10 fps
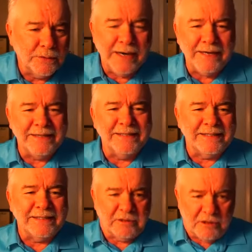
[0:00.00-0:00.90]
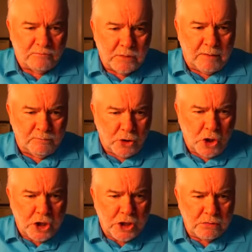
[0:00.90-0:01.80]
right? It's like mm-hmm. I'm, I'm
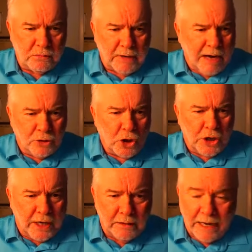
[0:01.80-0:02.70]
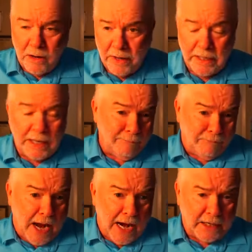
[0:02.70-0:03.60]
good. I'm good. How are you? I'm
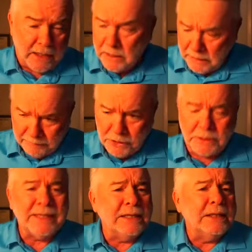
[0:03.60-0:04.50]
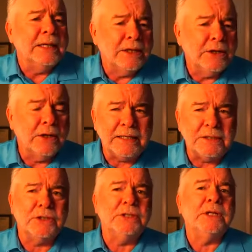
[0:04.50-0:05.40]
fine. I'm good. you know,
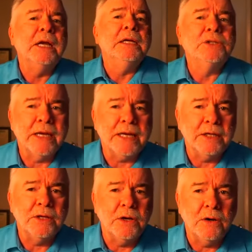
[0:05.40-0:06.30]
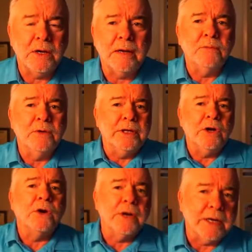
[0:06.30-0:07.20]
that's easy. Saying, you know, I'm really
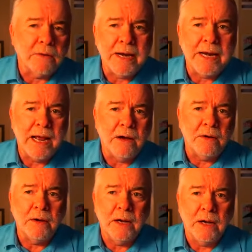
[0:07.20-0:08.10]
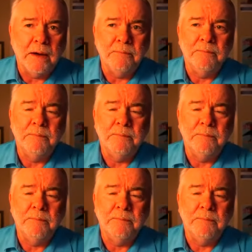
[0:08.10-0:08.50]
hurting right now. Um,